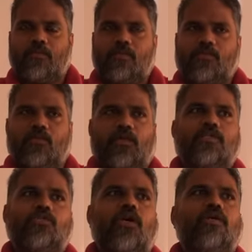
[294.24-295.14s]
So
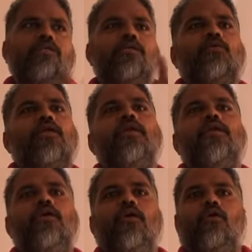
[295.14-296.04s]
in short, the
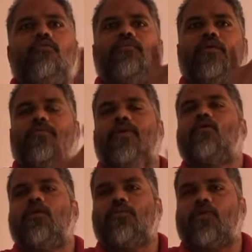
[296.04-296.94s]
utility of a
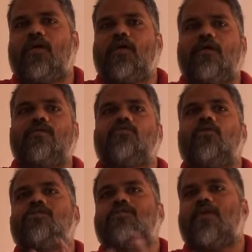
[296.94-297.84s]
particular product, it is
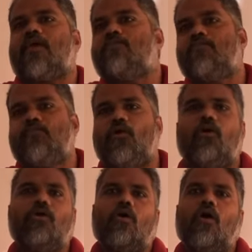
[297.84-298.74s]
not same
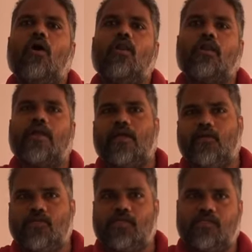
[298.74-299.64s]
for all
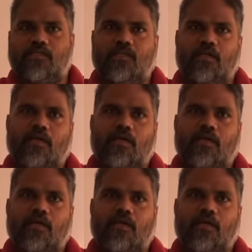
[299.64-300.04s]
individuals.